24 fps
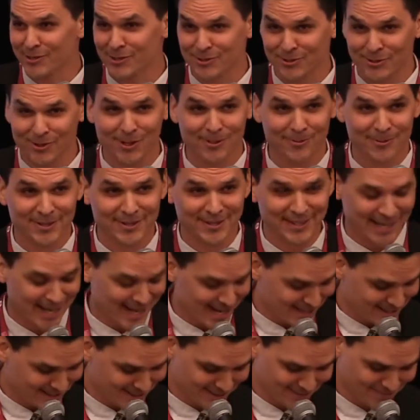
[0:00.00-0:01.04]
a story with you
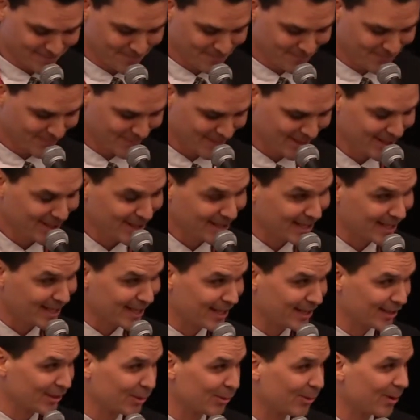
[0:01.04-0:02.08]
guys.
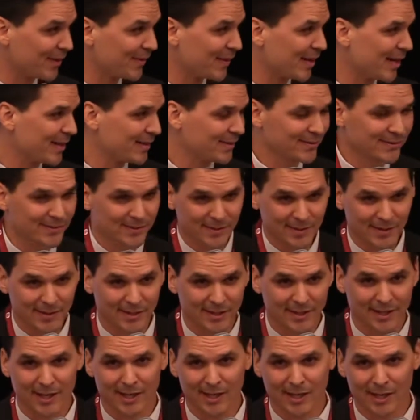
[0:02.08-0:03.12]
And the one that
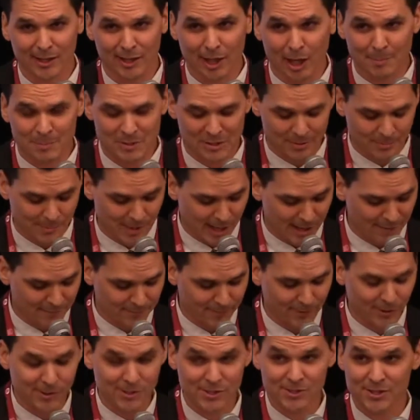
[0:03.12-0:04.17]
comes to mind
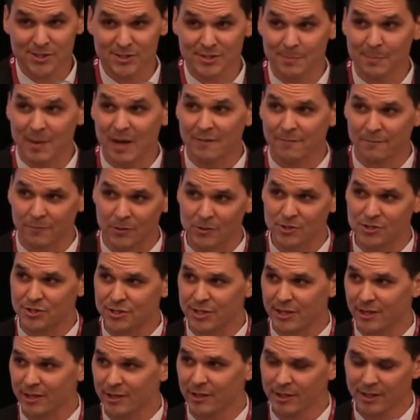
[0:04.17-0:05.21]
first is in my first
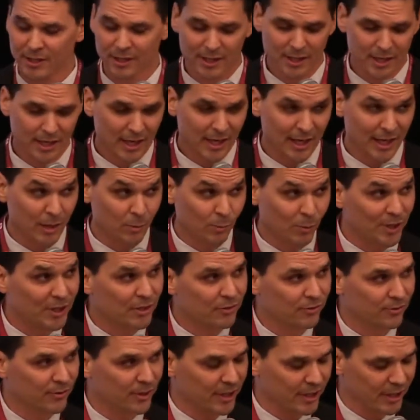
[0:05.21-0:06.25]
year in week
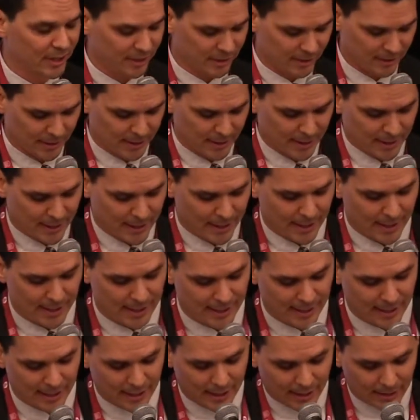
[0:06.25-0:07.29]
3,
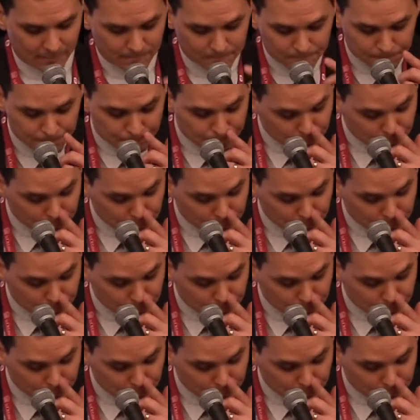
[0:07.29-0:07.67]
when